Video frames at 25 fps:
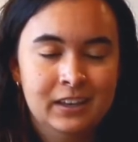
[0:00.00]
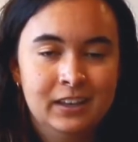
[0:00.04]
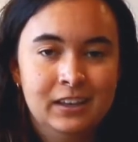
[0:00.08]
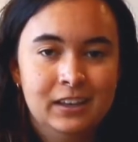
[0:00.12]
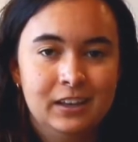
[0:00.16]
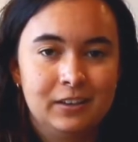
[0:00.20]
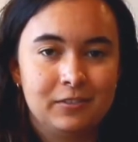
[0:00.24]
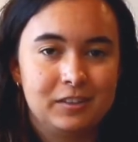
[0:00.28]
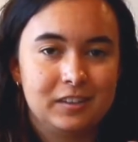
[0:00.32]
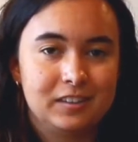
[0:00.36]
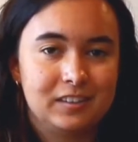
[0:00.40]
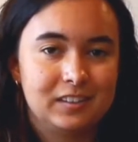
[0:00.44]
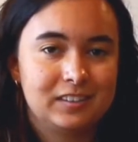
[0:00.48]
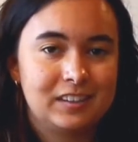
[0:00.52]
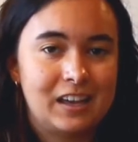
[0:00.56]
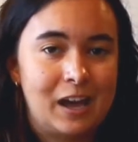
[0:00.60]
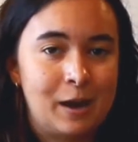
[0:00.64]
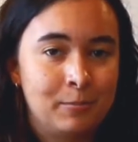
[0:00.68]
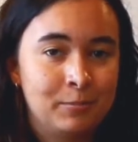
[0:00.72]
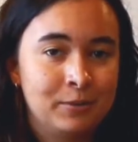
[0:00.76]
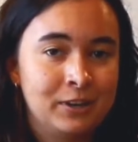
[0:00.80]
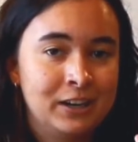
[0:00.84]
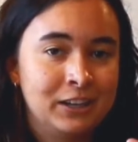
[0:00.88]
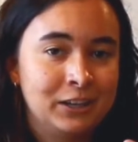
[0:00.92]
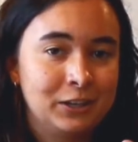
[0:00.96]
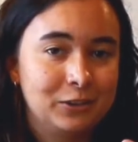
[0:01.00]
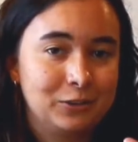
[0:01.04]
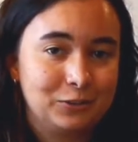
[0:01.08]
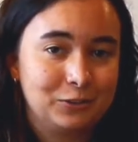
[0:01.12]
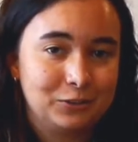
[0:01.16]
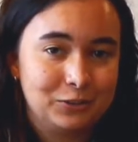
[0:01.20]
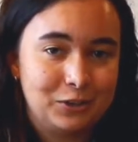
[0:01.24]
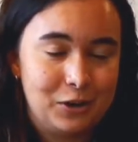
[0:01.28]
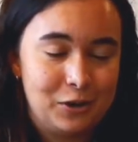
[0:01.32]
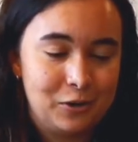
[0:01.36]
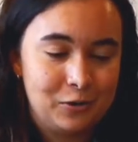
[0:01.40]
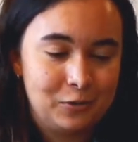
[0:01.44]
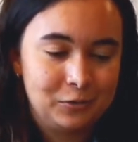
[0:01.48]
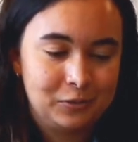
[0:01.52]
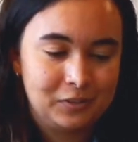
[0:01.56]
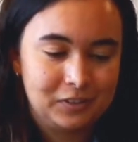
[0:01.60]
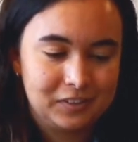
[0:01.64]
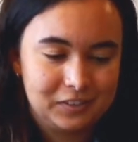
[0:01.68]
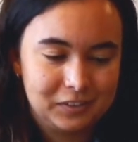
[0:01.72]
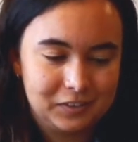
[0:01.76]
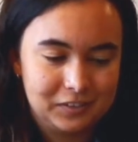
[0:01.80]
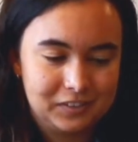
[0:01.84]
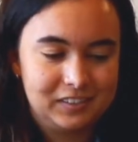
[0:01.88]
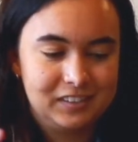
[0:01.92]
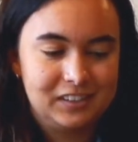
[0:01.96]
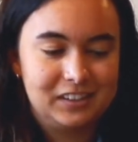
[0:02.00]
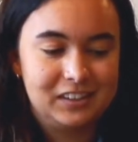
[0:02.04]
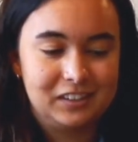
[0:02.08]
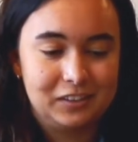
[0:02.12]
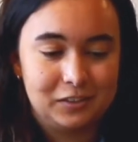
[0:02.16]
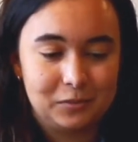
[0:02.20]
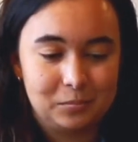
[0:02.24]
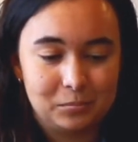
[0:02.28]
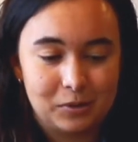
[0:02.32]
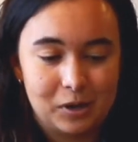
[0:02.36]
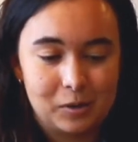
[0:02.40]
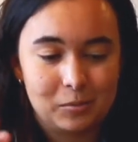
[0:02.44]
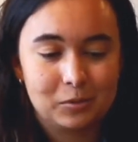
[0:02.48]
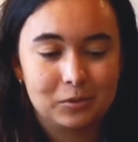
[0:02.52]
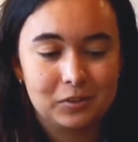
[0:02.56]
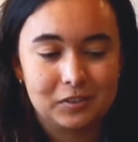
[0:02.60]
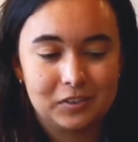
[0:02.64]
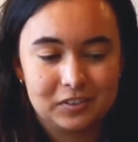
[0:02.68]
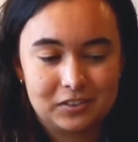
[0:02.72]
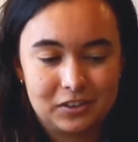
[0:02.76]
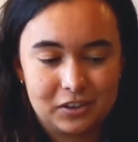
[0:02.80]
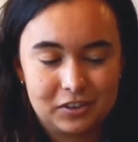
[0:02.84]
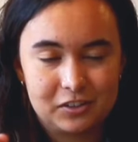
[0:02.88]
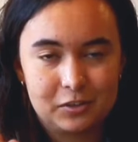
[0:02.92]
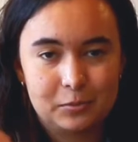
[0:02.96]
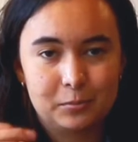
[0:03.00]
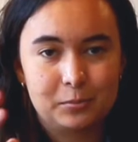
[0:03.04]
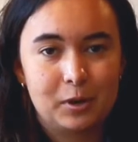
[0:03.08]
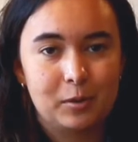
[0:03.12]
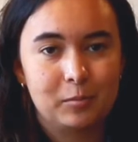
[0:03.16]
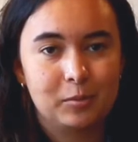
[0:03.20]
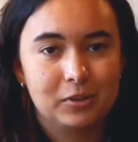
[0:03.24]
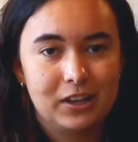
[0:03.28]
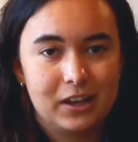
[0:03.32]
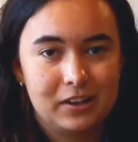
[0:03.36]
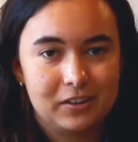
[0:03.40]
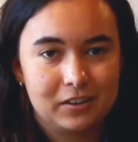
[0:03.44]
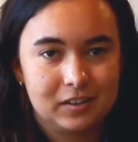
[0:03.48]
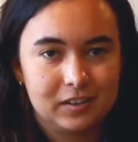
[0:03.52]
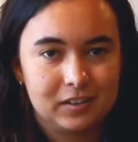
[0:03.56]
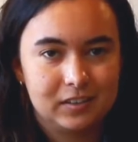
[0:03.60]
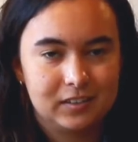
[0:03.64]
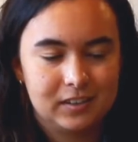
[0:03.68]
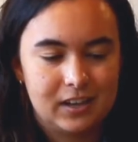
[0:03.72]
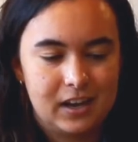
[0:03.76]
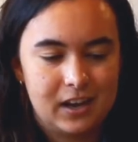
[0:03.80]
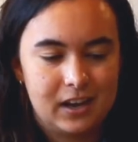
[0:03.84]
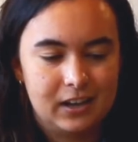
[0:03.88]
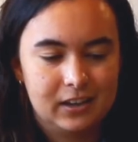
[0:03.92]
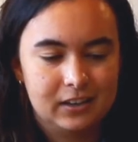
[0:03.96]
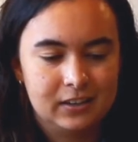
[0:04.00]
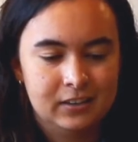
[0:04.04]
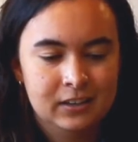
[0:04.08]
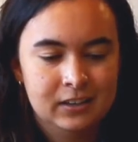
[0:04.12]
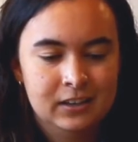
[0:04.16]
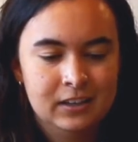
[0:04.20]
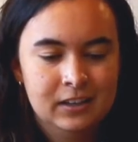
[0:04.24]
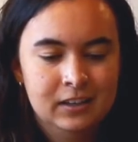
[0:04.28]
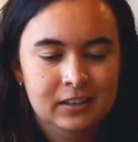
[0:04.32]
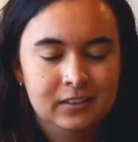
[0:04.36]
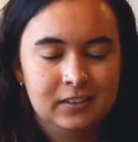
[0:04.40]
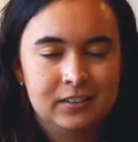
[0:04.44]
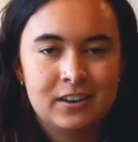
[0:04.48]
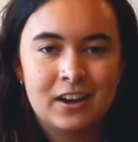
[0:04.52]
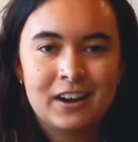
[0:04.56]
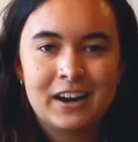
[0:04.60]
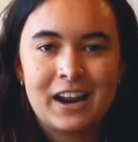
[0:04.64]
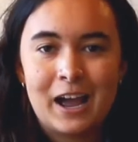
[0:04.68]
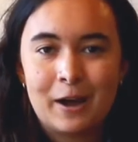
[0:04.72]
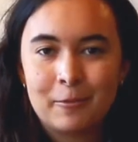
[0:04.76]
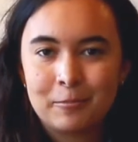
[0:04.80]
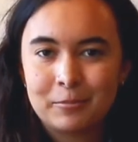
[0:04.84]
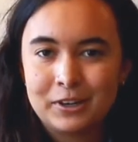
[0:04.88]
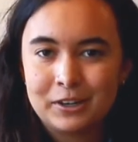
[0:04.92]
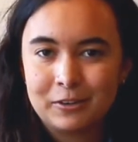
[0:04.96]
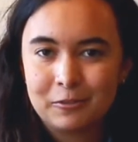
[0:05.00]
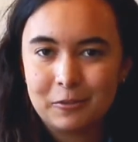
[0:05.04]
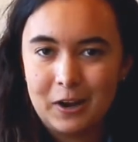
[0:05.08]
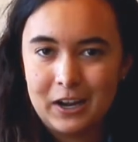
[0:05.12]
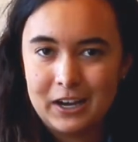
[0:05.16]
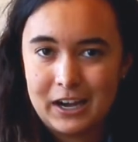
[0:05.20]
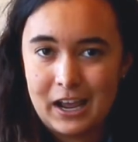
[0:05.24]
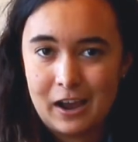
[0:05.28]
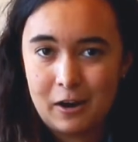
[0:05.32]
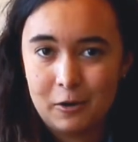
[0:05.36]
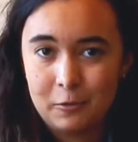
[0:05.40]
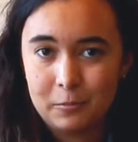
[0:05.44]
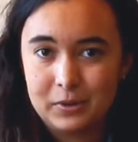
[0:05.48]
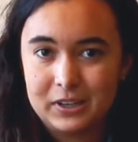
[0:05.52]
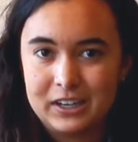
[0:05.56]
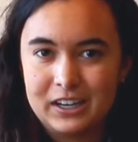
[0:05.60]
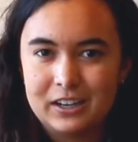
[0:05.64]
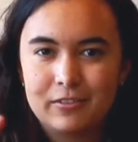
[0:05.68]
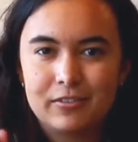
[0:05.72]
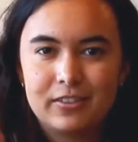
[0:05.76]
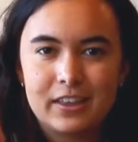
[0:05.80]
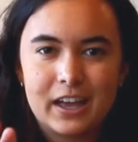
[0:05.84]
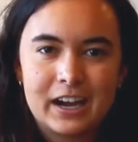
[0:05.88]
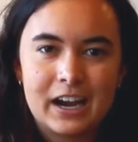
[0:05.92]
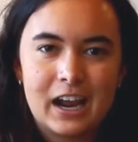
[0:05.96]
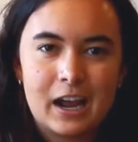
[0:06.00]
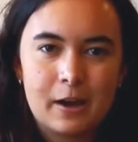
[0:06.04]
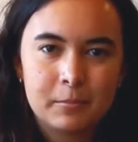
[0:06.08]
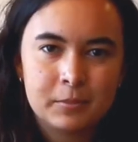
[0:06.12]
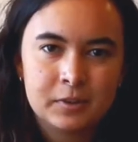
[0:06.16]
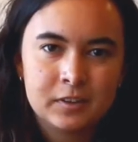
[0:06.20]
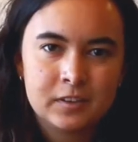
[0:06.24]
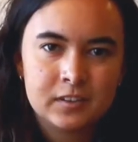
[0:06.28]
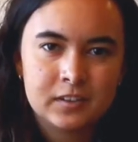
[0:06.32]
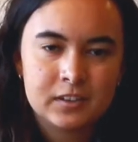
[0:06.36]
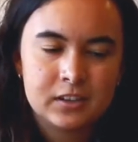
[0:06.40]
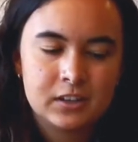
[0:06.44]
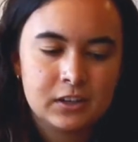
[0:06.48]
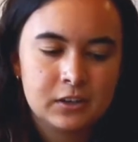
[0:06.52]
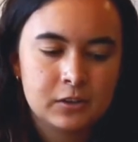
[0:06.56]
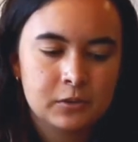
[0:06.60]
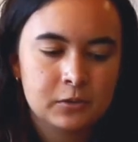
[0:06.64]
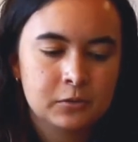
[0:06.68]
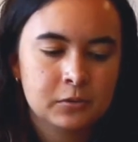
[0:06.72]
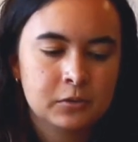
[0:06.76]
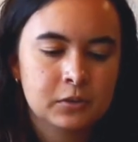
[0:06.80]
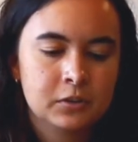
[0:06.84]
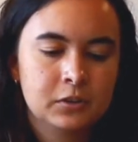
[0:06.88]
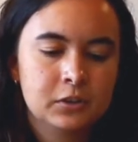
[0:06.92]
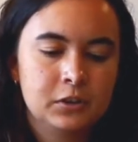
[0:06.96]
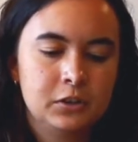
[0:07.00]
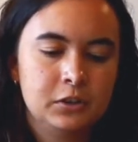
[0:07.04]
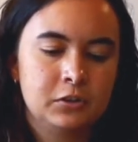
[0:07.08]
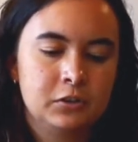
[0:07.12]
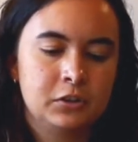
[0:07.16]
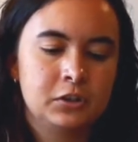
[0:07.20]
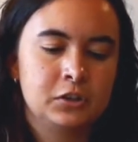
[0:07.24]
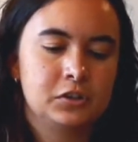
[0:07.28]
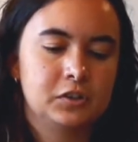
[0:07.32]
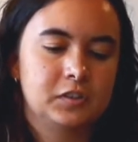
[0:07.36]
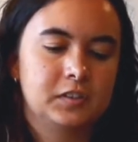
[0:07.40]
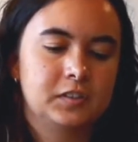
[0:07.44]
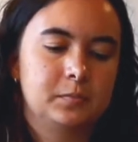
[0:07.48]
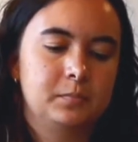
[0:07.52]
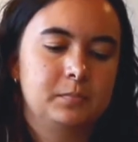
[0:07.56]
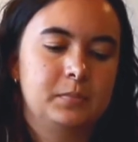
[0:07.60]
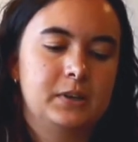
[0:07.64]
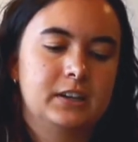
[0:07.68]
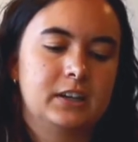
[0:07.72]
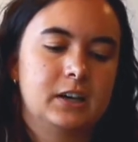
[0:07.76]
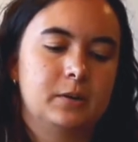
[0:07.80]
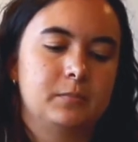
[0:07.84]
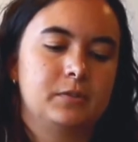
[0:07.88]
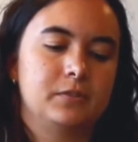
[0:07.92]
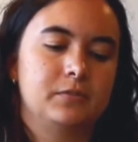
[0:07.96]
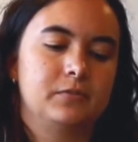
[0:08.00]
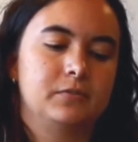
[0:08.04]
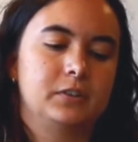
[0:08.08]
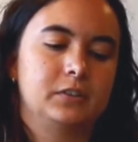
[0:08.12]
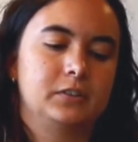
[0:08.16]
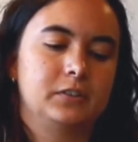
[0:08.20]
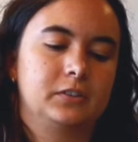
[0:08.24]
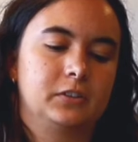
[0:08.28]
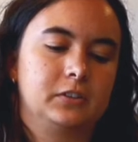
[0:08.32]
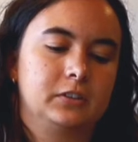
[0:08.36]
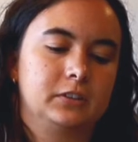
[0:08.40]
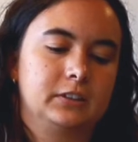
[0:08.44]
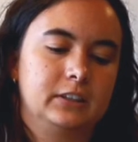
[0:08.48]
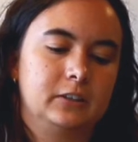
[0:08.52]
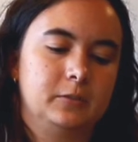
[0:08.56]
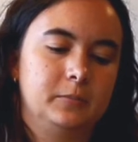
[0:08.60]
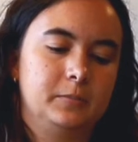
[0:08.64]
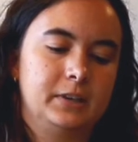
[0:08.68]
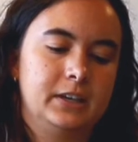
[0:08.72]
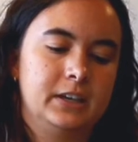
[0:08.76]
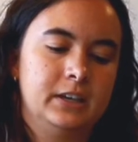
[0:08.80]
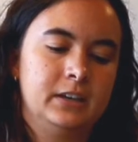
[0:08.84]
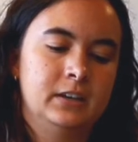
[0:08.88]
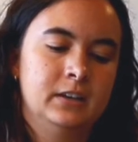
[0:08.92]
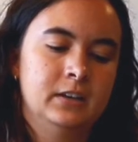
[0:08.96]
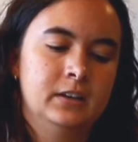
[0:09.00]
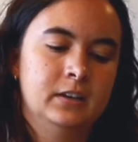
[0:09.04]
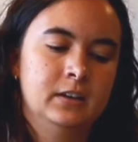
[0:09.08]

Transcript: If this is happening, you'll know because you'll see these bubbles start to bubble out of the side. It's not happening right now, but if that happens to you, you can just pick up the filter a little bit